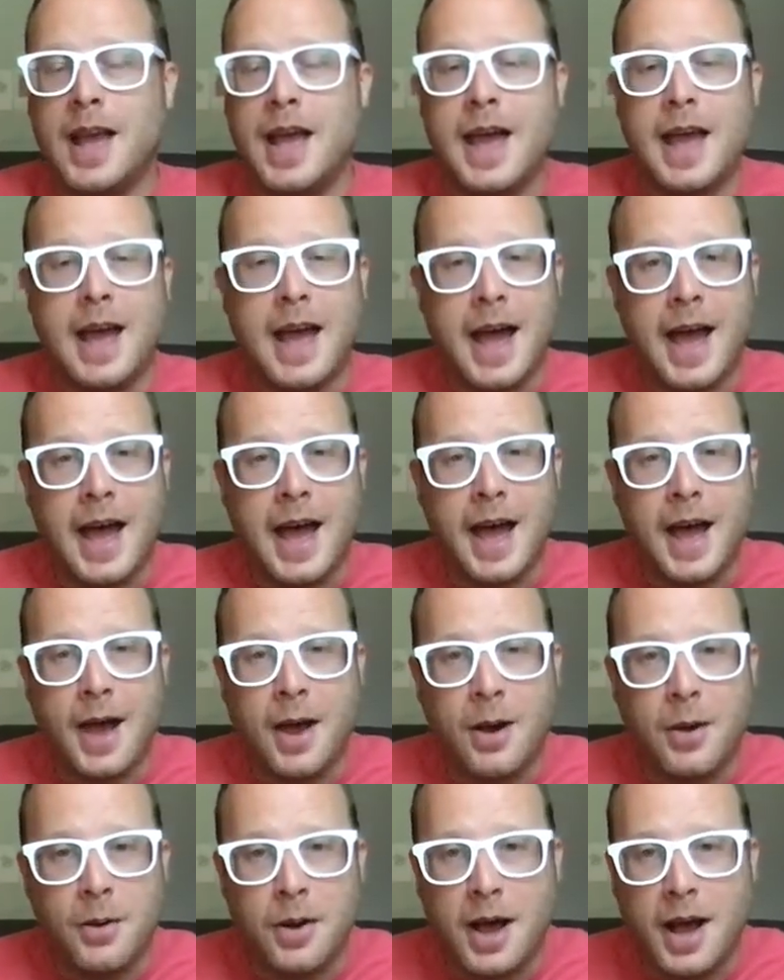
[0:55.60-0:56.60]

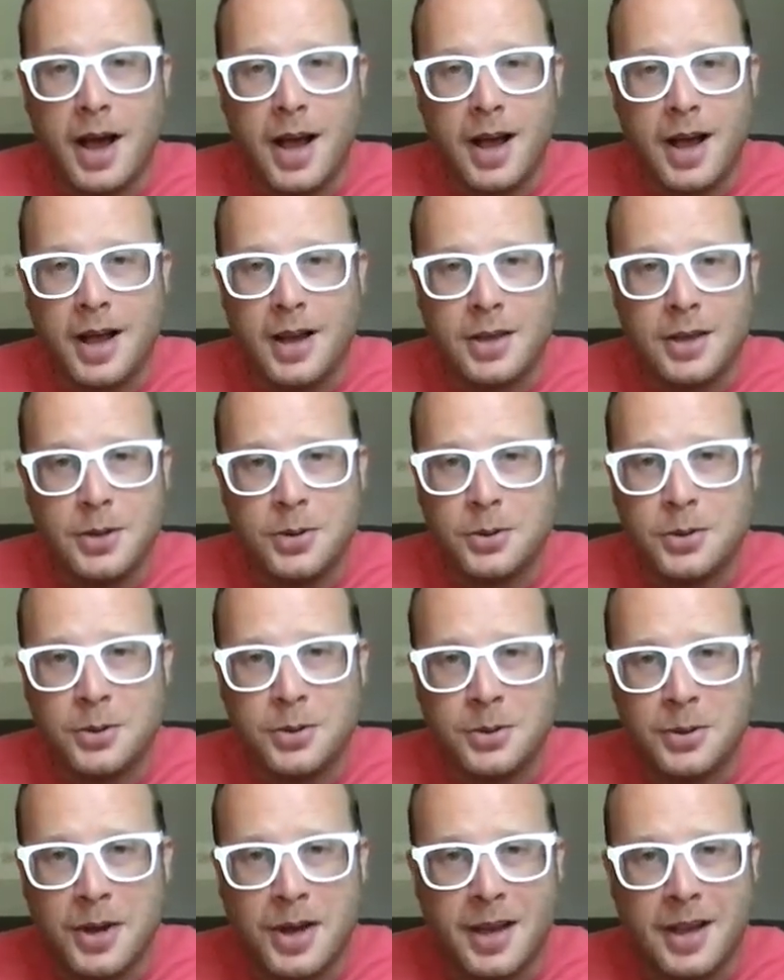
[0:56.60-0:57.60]
how are you?
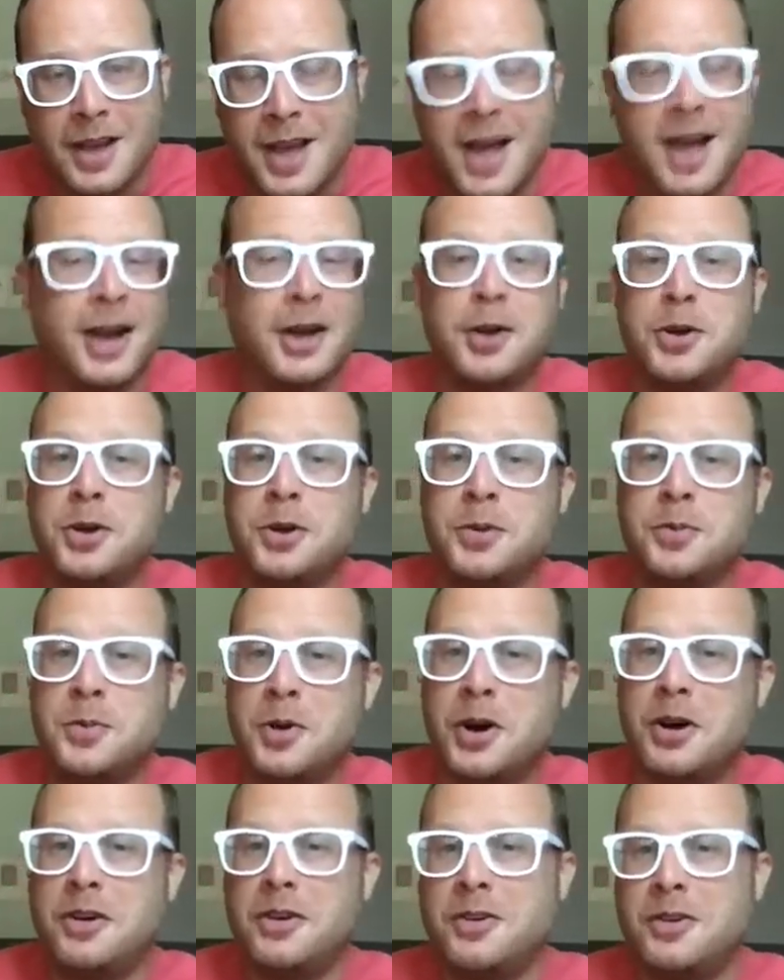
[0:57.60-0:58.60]
Good
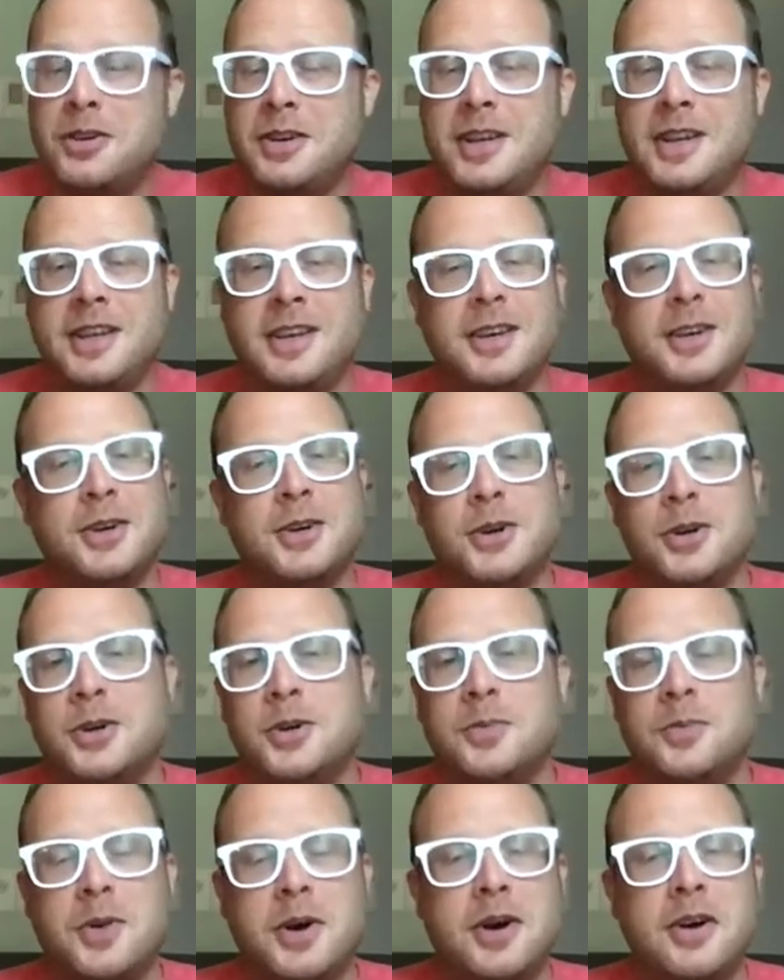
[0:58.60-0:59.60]
morning,
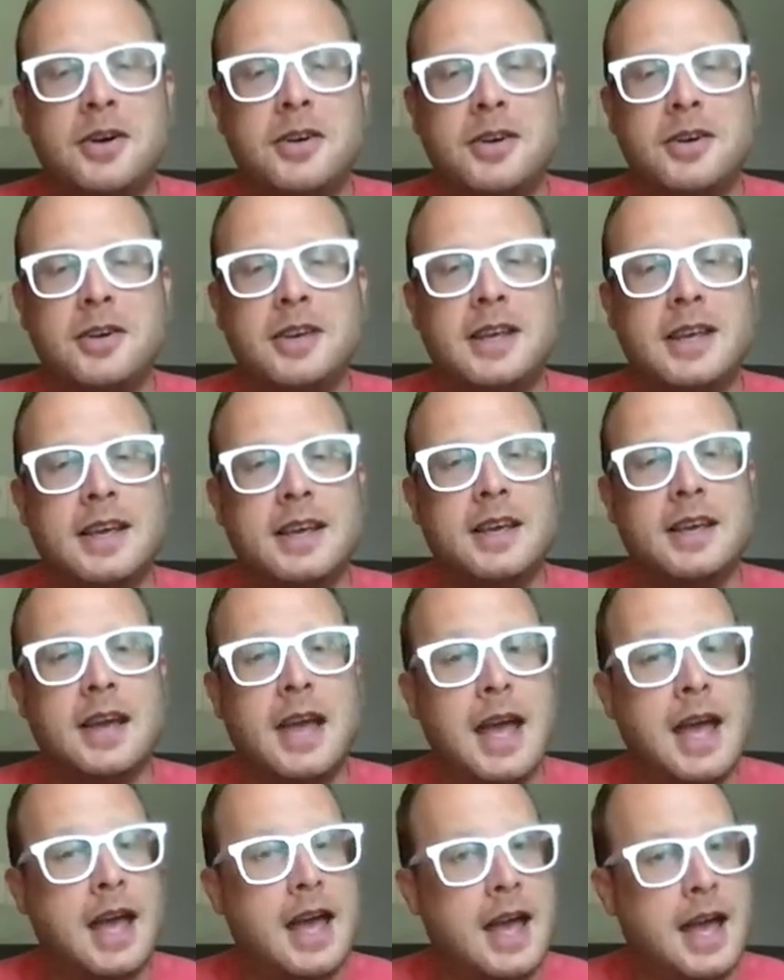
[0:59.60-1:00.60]

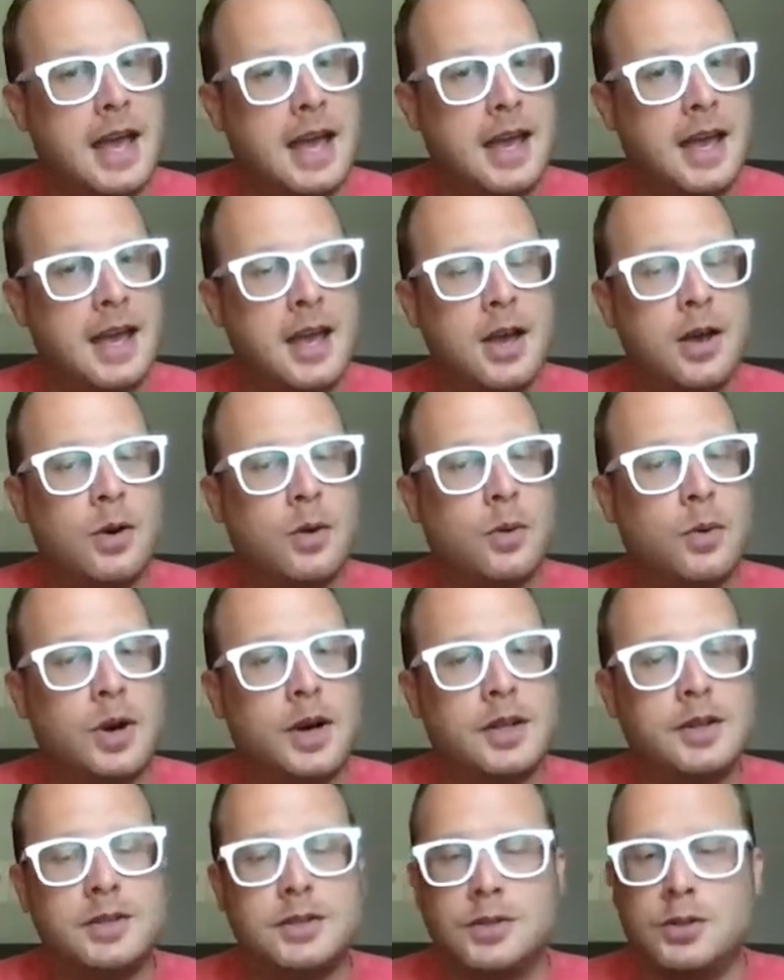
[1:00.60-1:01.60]
hey,
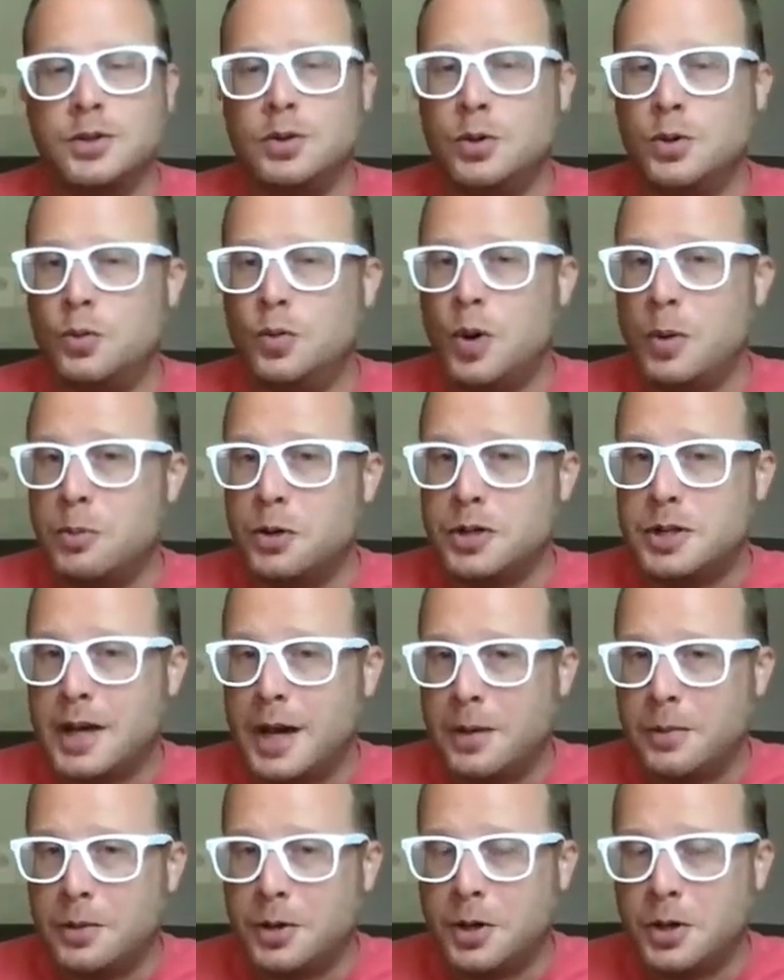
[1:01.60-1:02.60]
what's new? One more
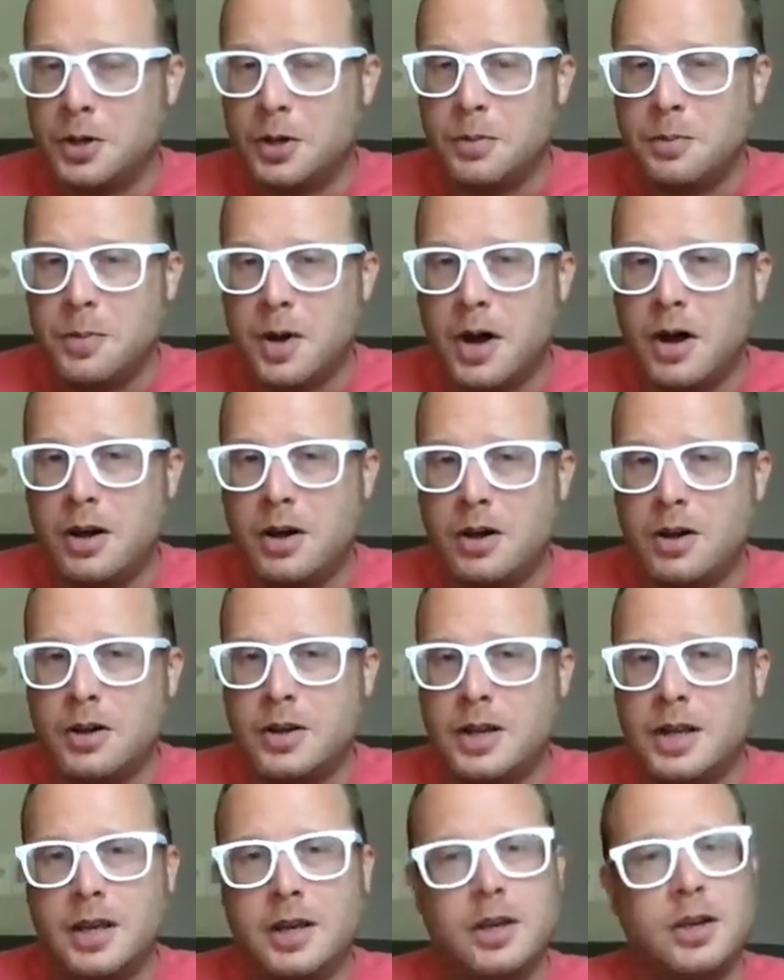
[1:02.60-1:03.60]
time. Good
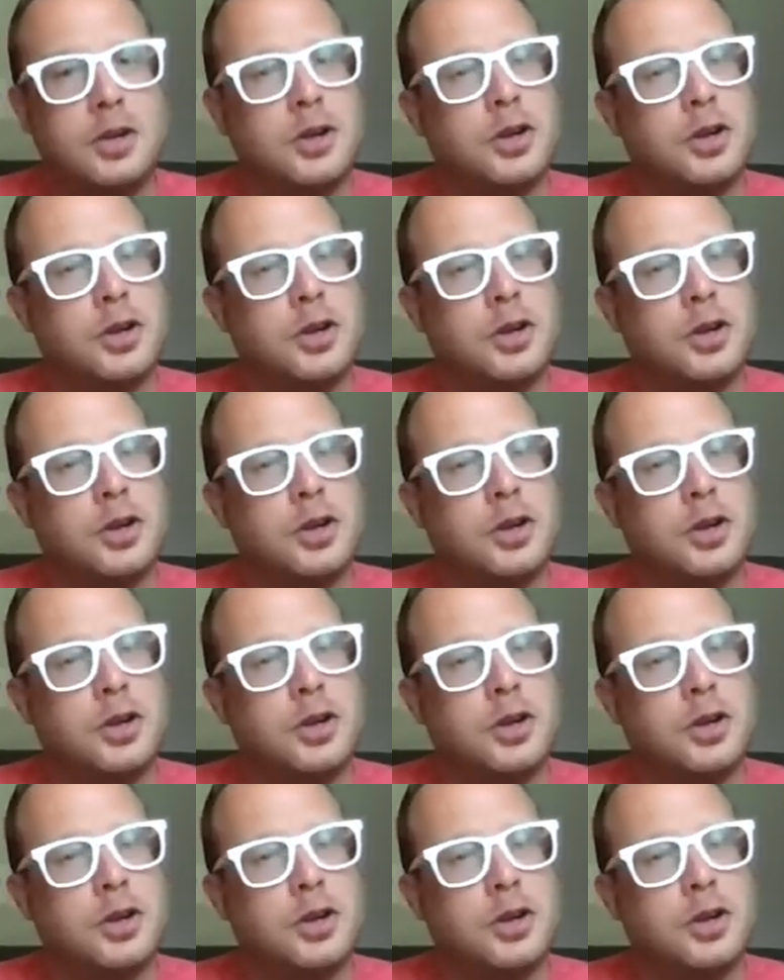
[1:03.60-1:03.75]
morning,